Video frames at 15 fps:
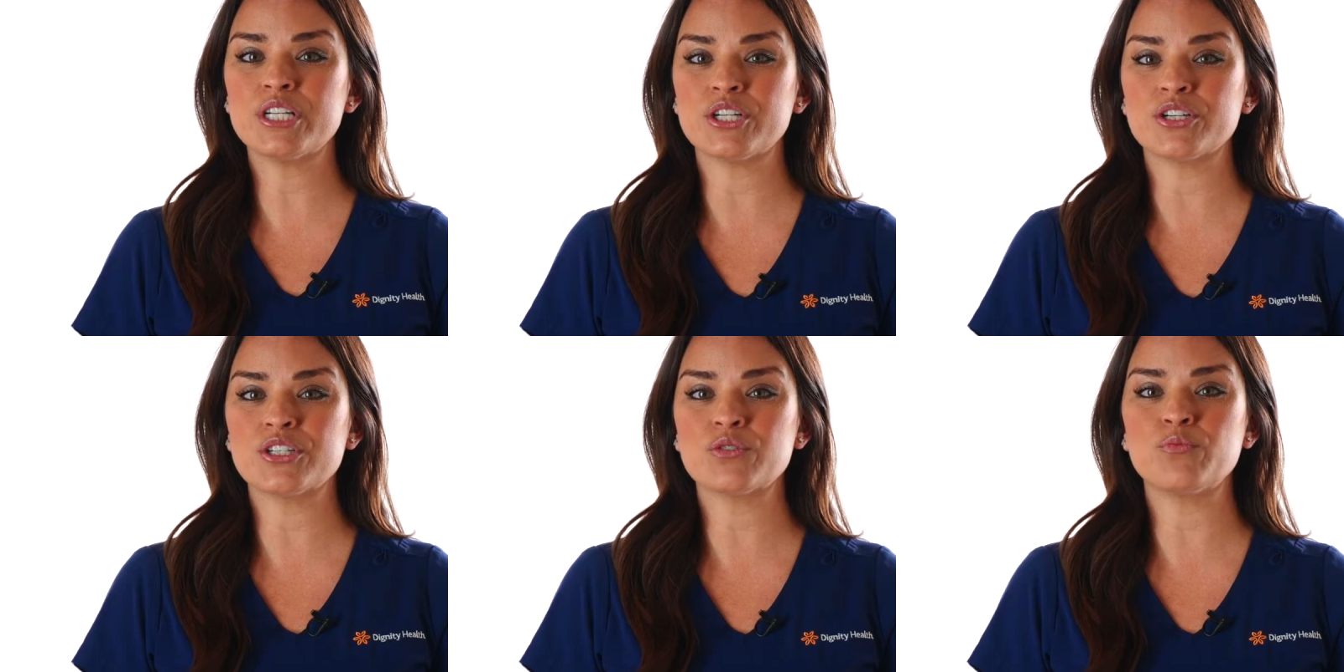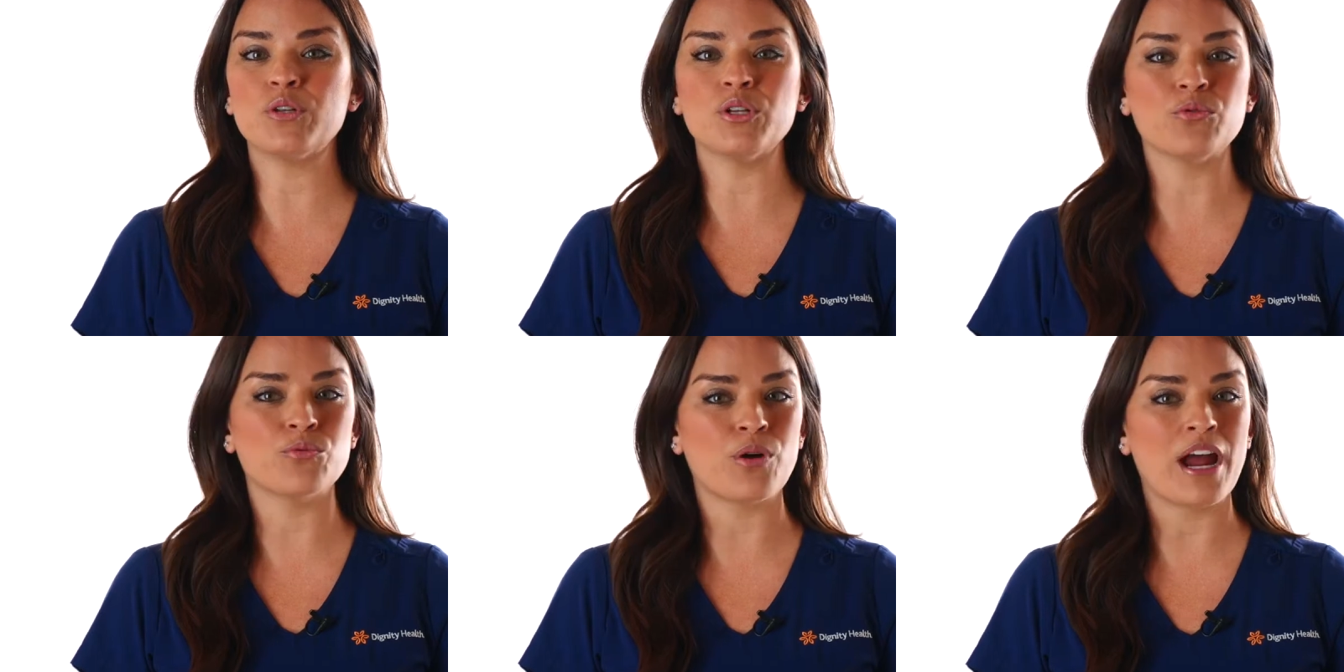nurse will
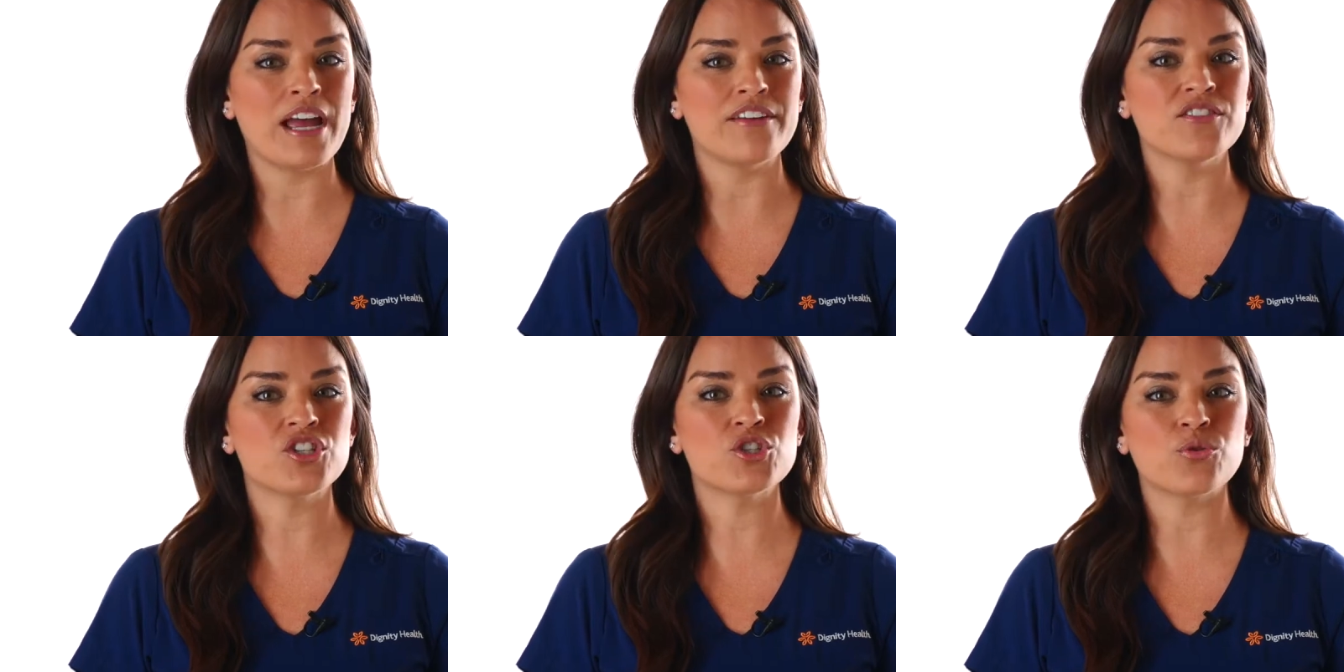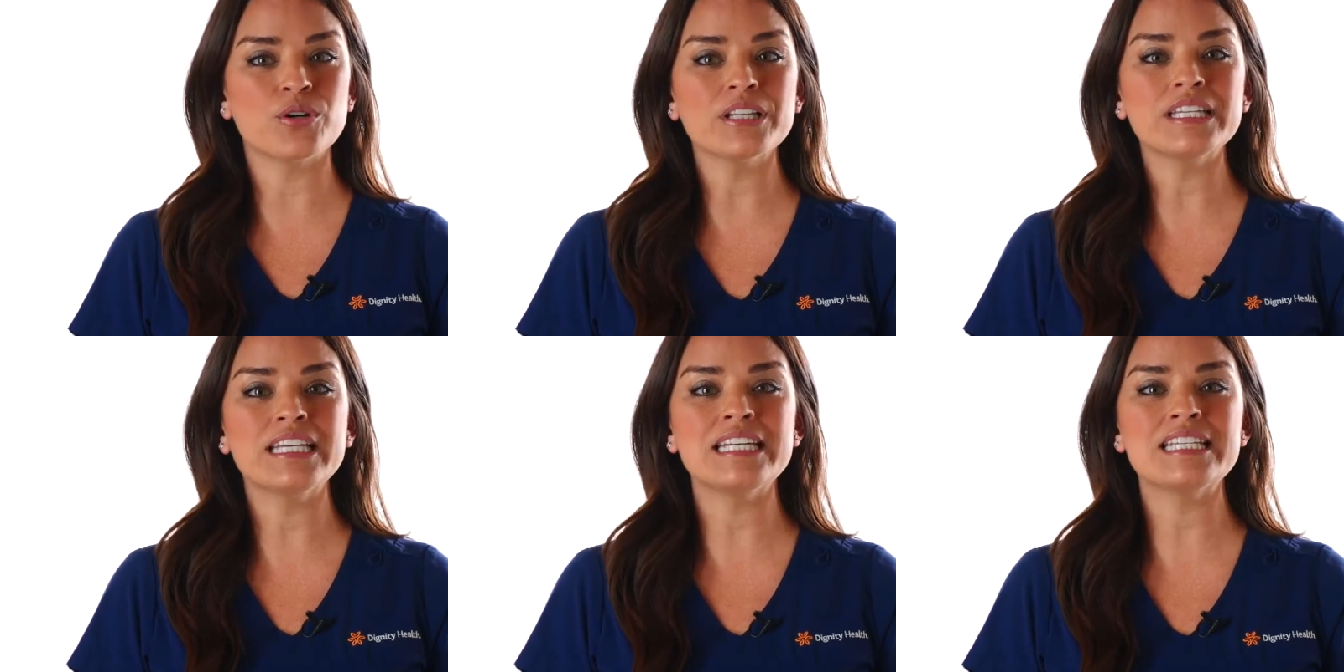arrive
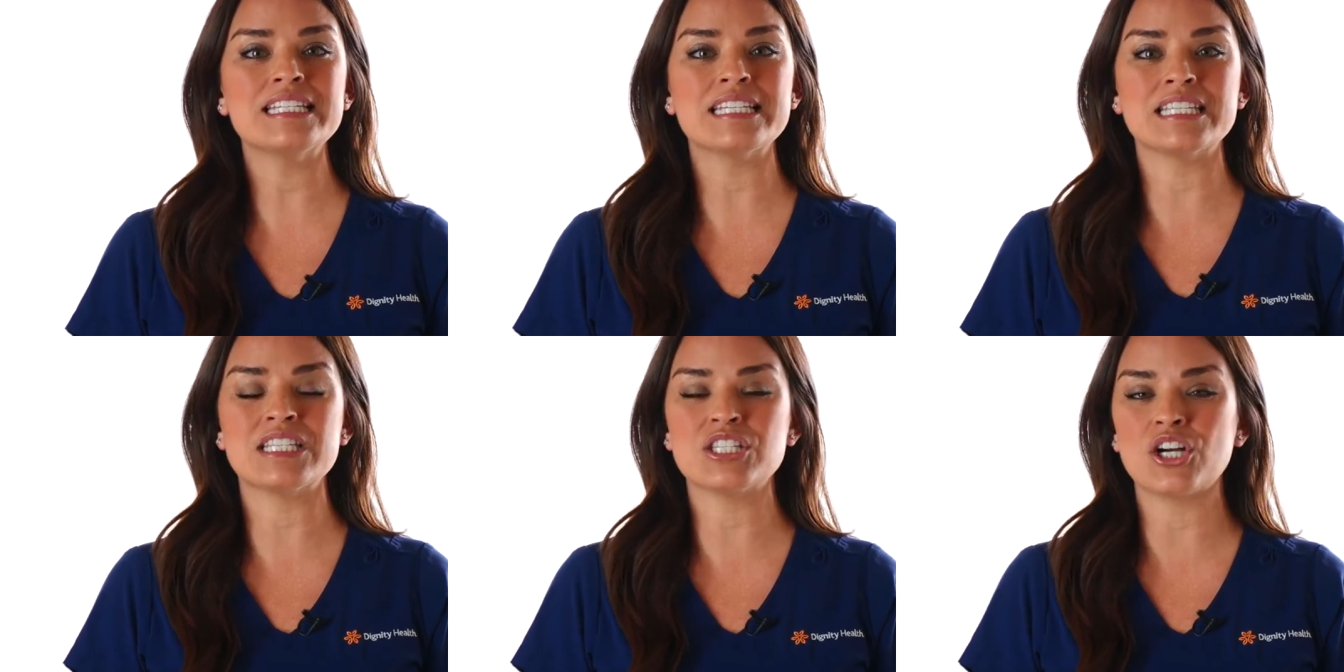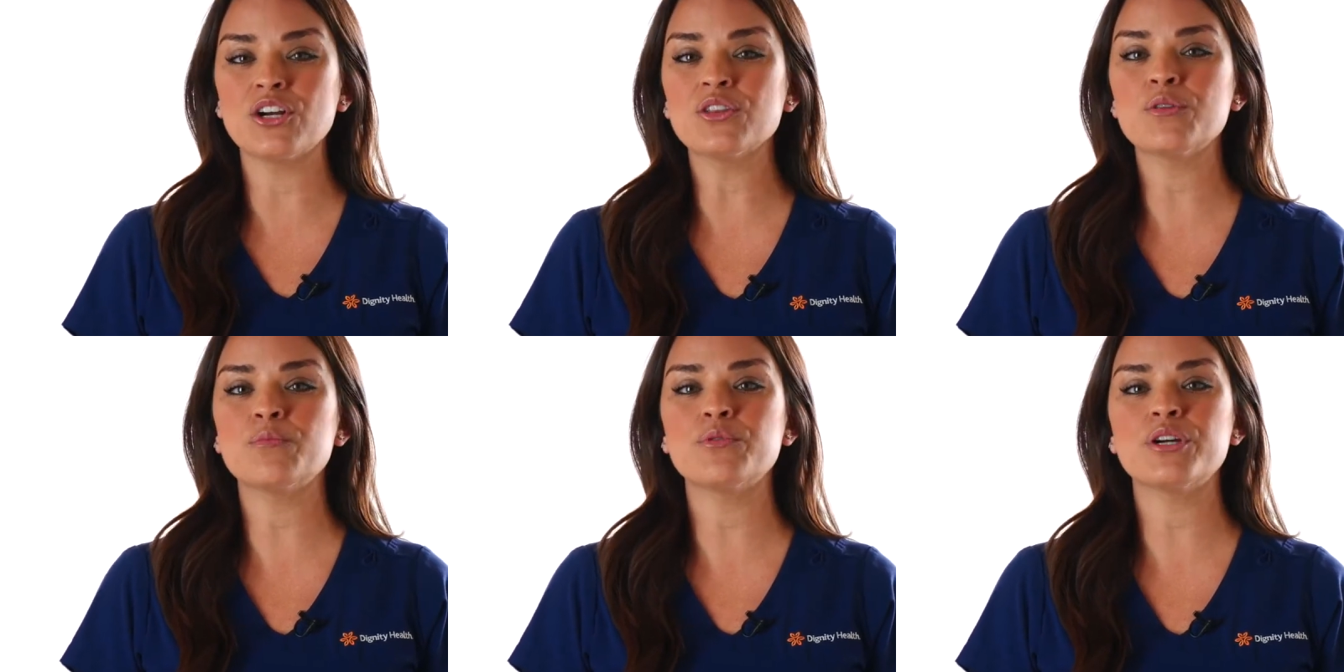shortly to
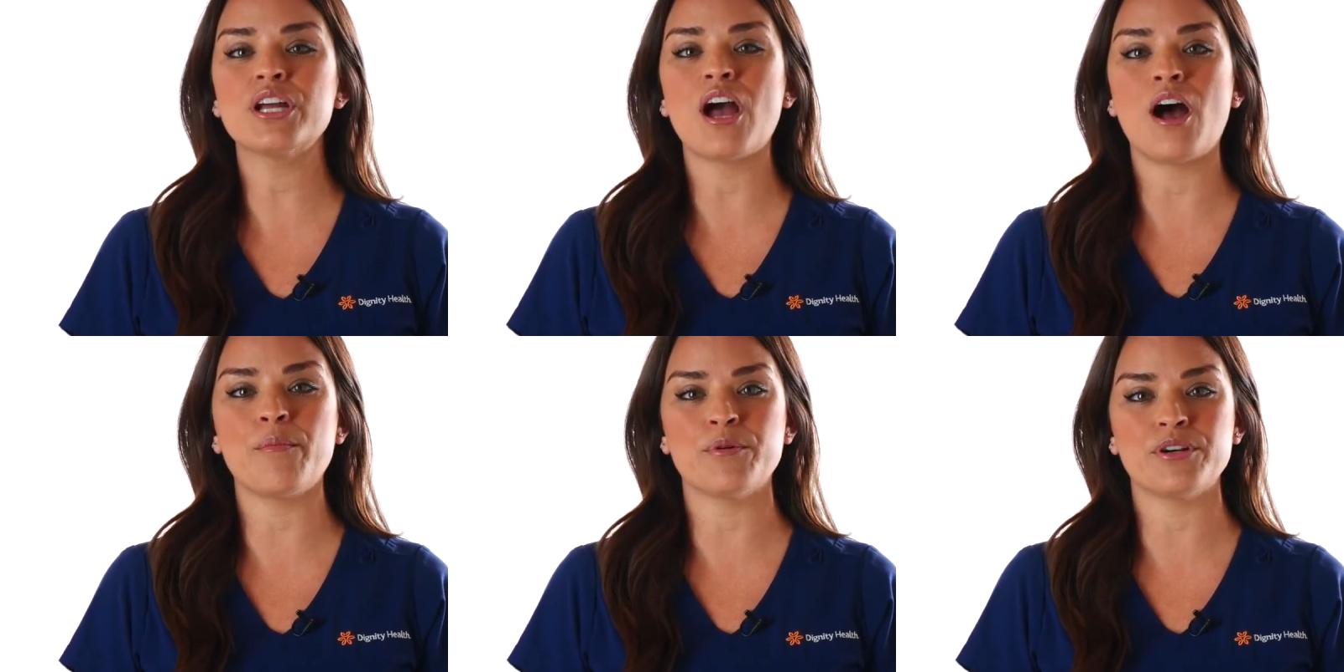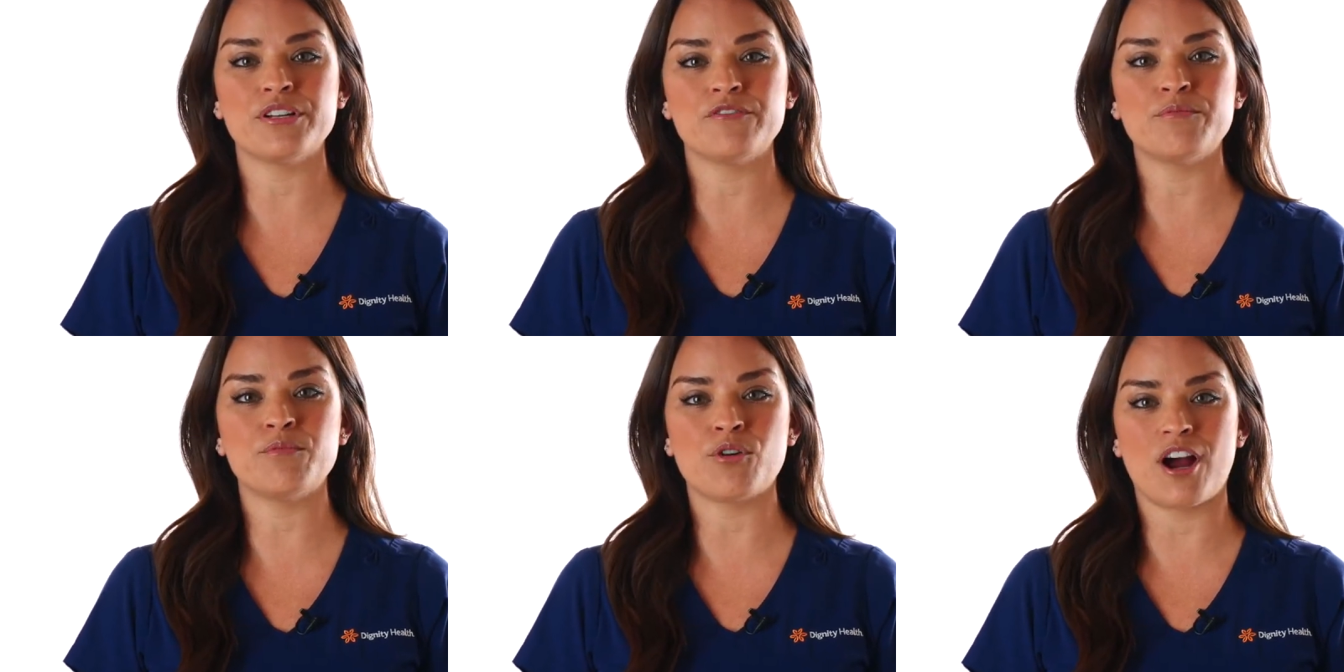start the
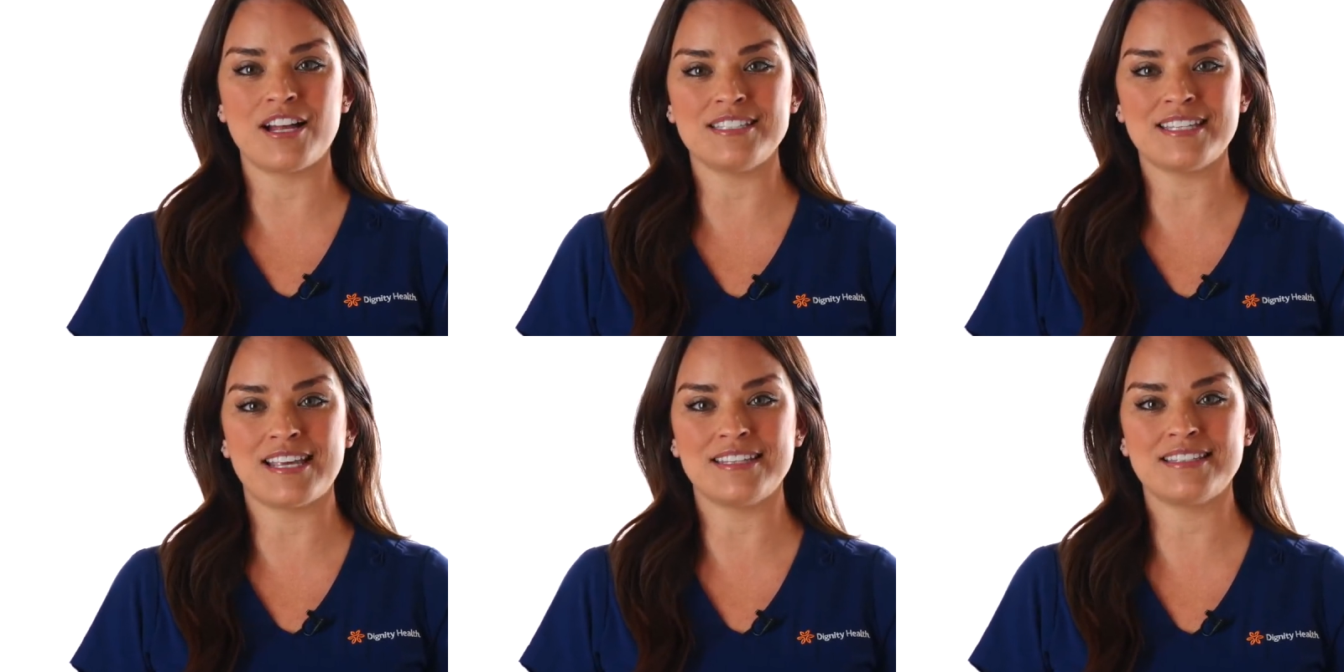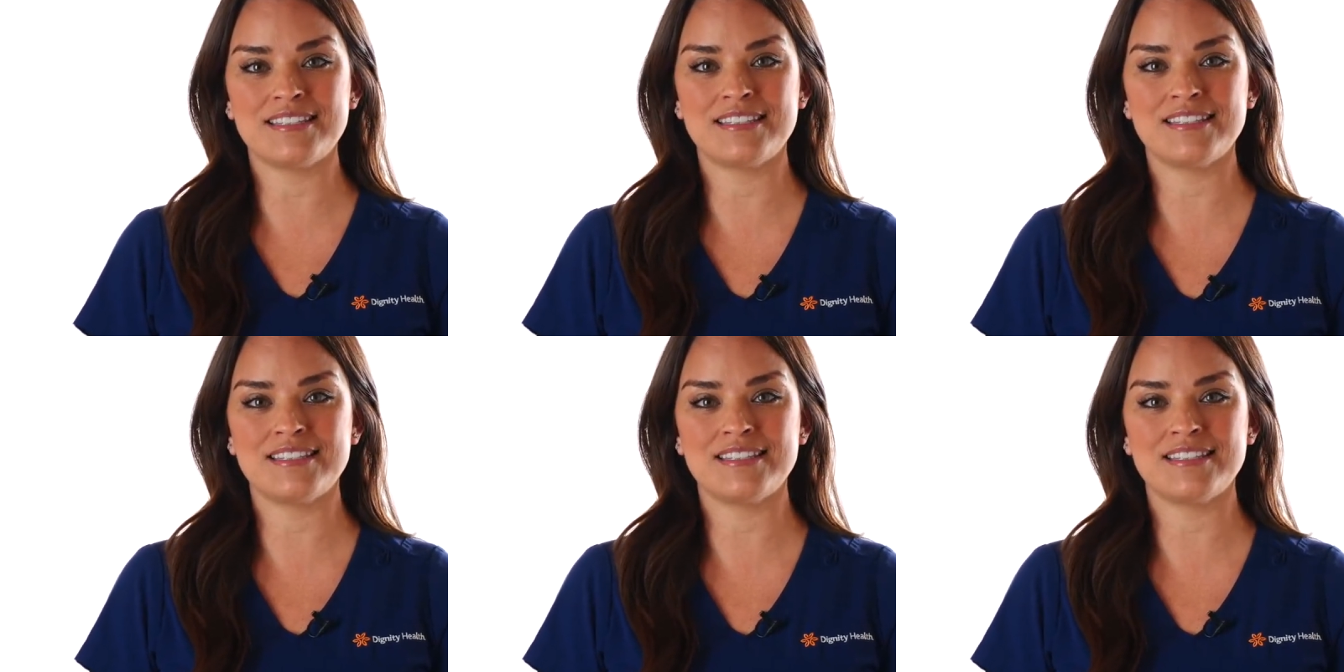pre-operative process.